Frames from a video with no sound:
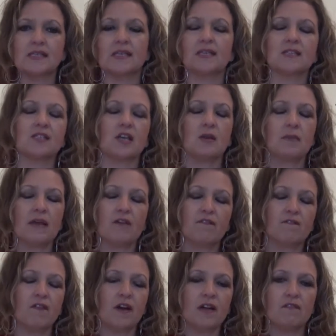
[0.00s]
and it's going to be a
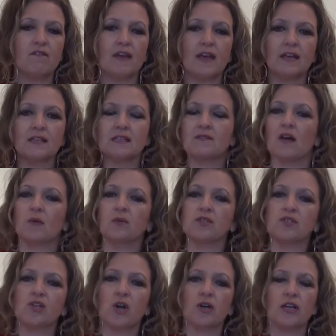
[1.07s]
fun event that will
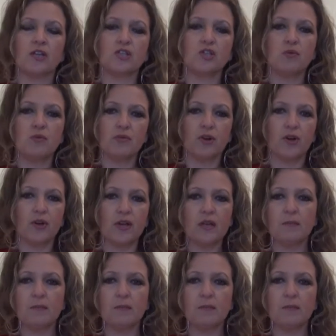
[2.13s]
start at two thirty,